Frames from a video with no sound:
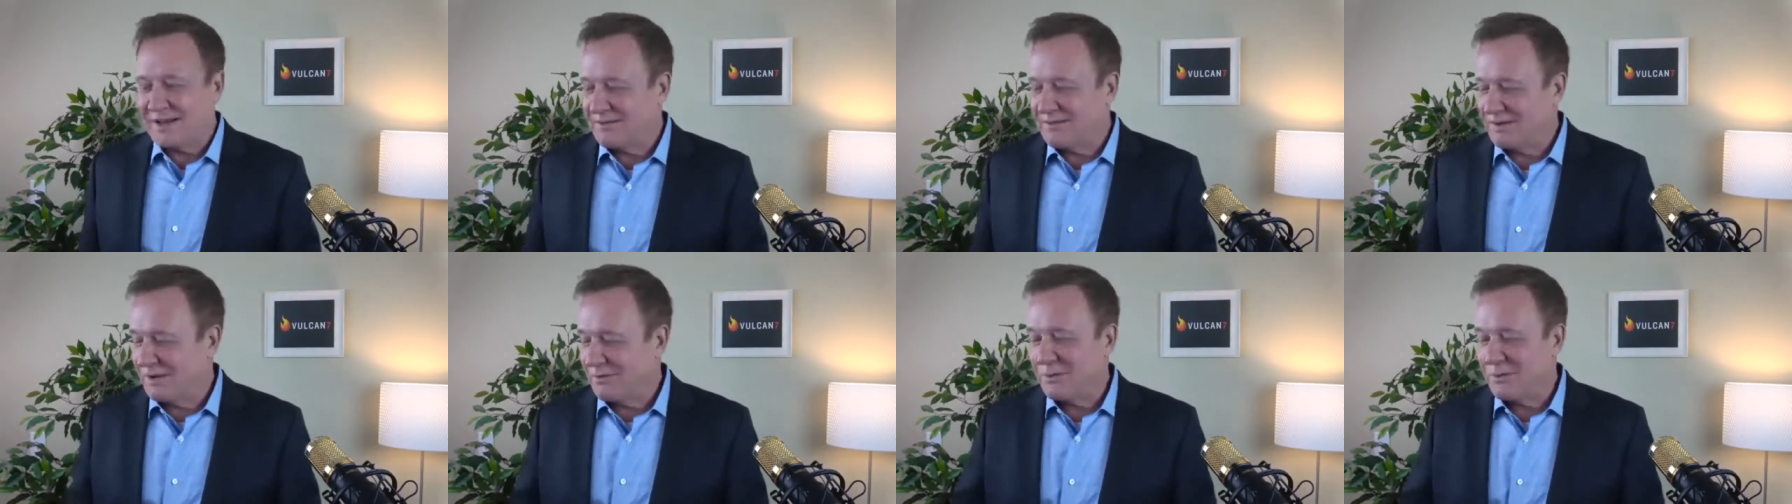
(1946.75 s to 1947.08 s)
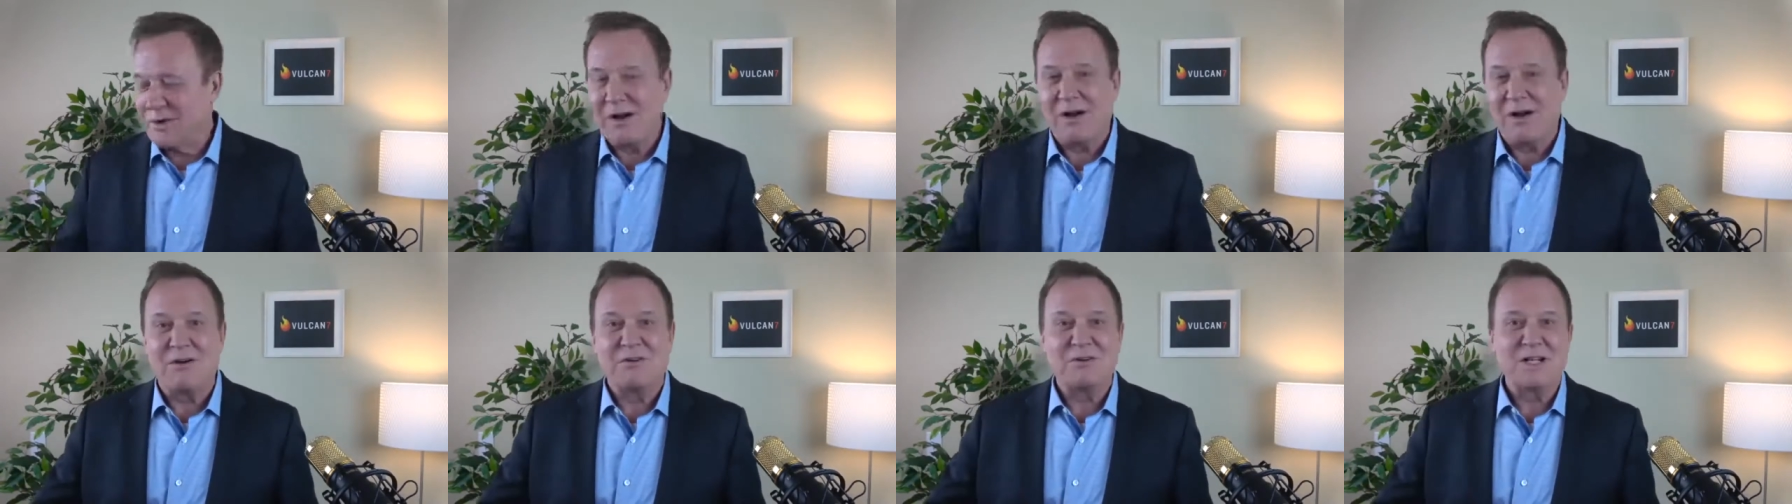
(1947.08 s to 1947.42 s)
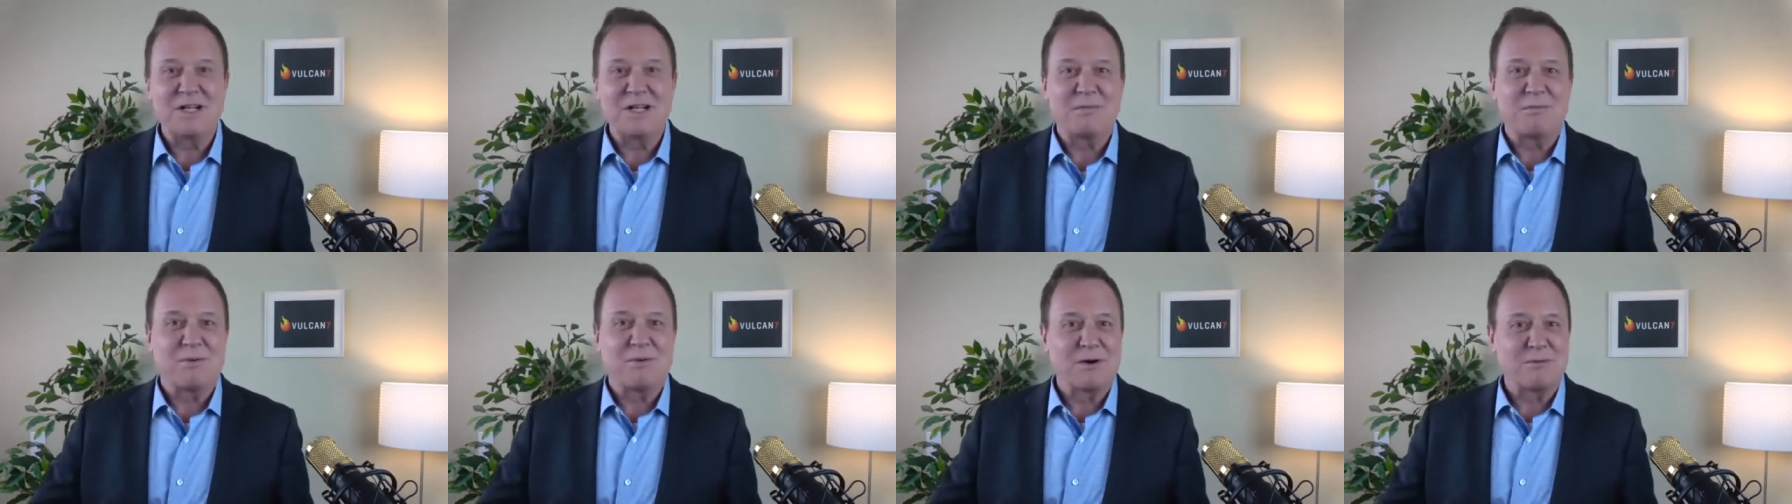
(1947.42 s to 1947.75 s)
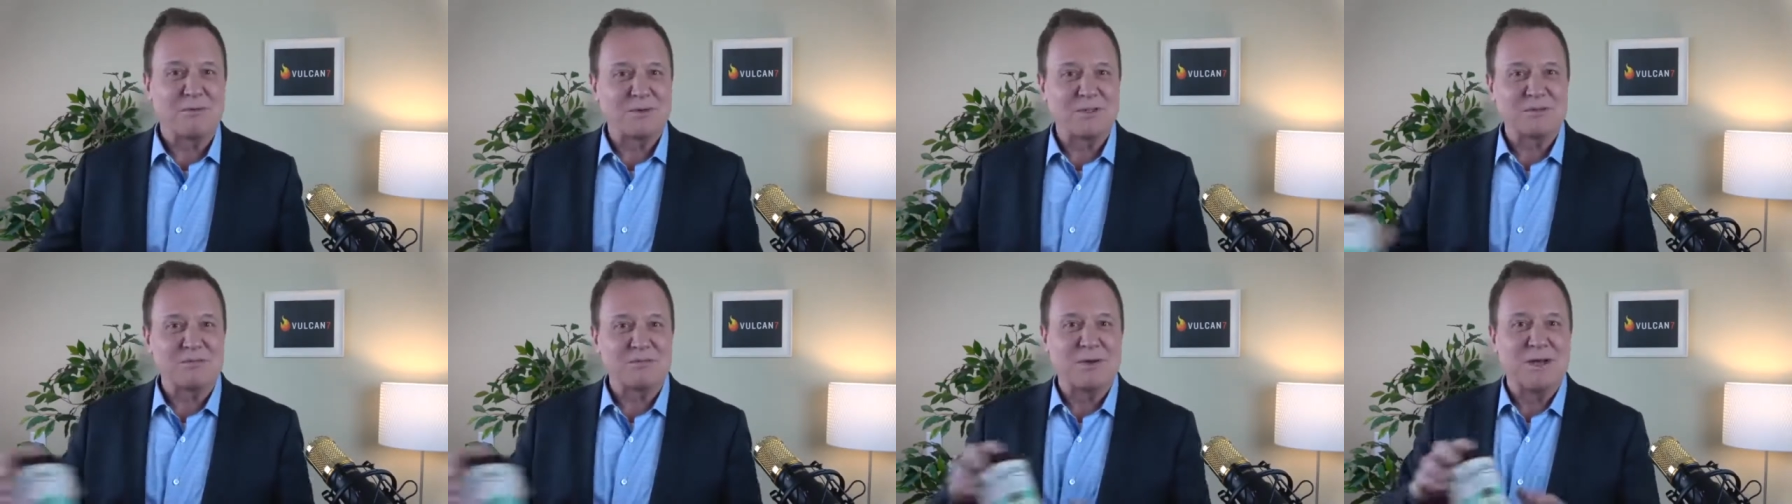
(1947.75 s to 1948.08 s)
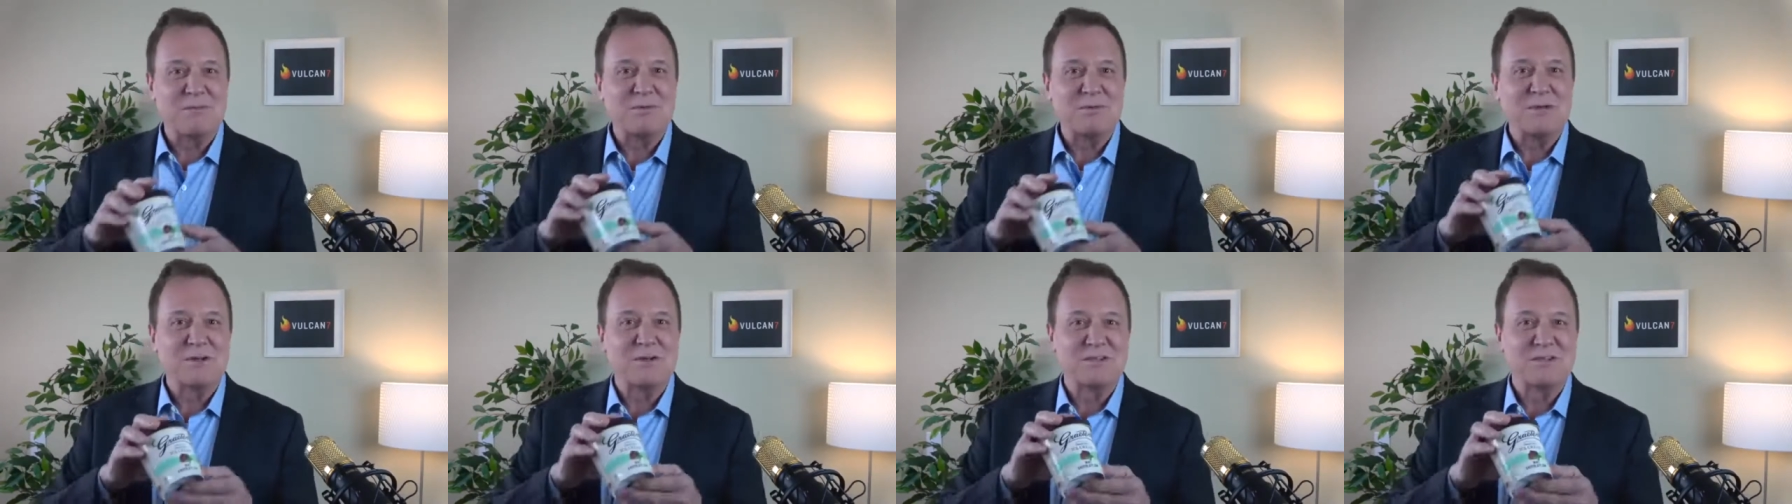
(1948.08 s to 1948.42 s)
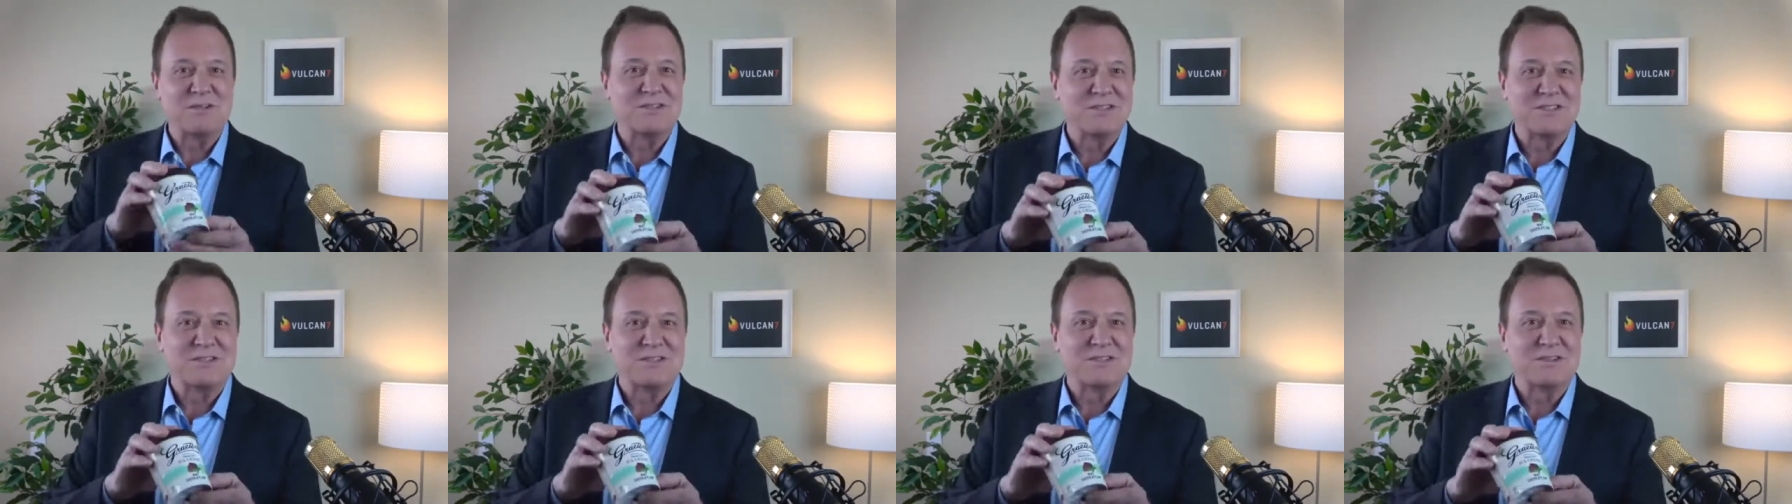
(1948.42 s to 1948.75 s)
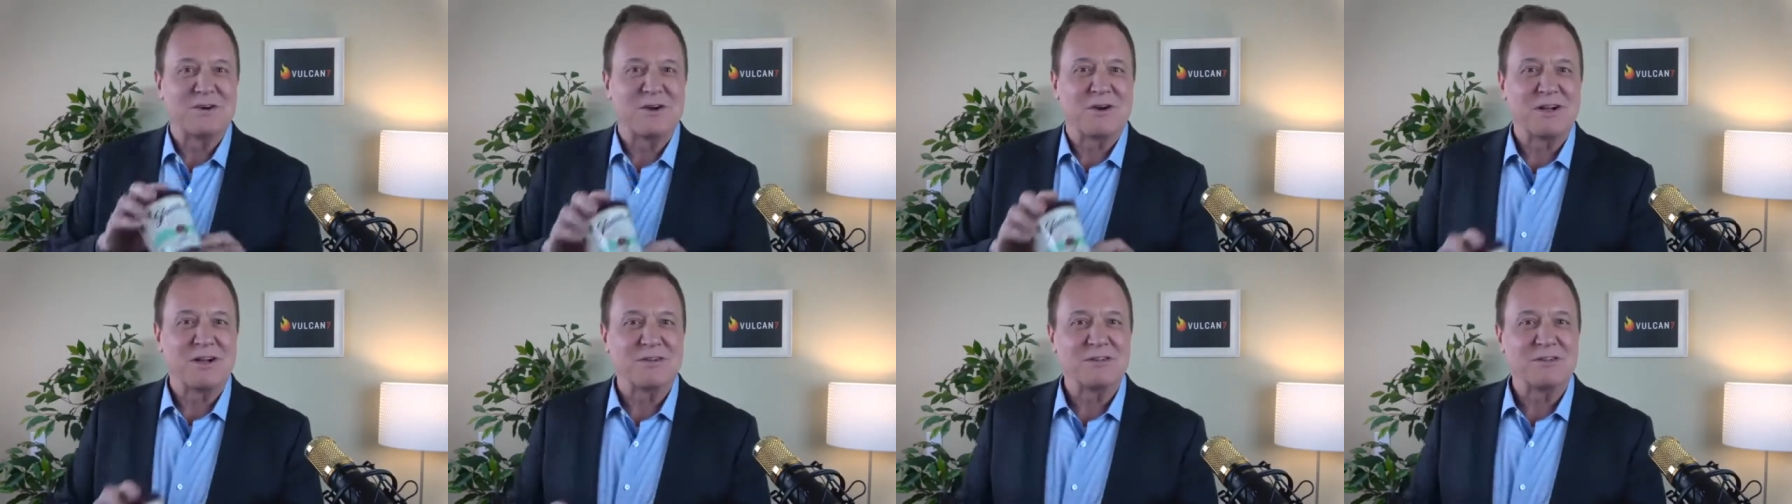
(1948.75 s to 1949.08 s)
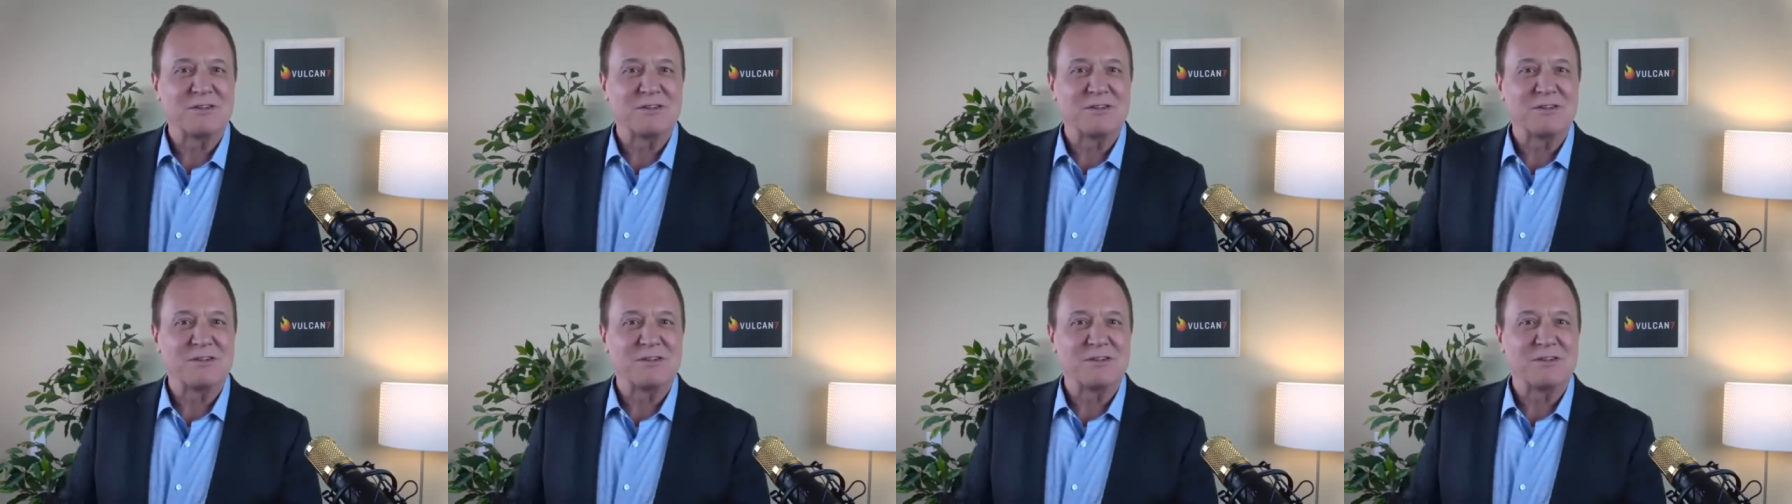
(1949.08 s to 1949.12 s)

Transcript: And we all need a purpose. Maybe yours isn't Grater's,